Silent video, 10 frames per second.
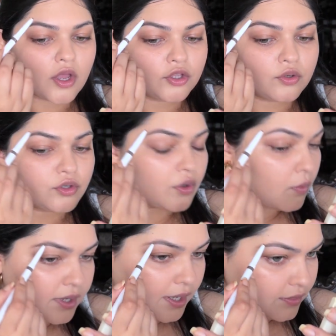You
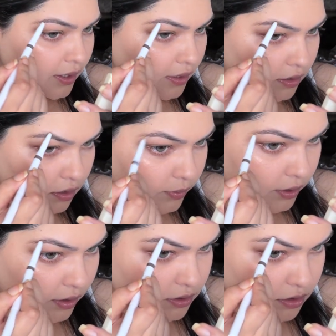don't get that anywhere
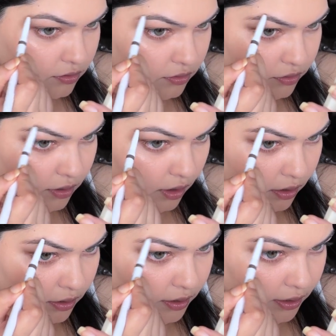else. You do not
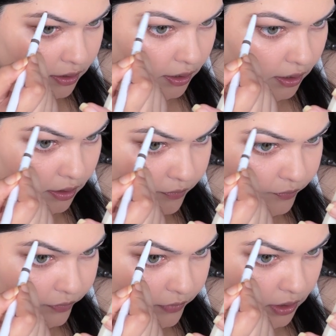get that
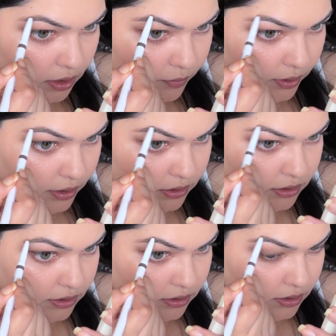anywhere
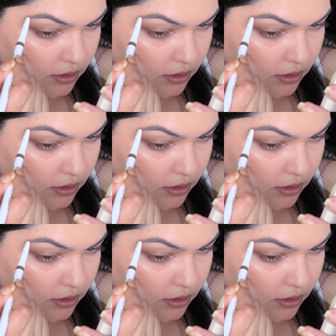else.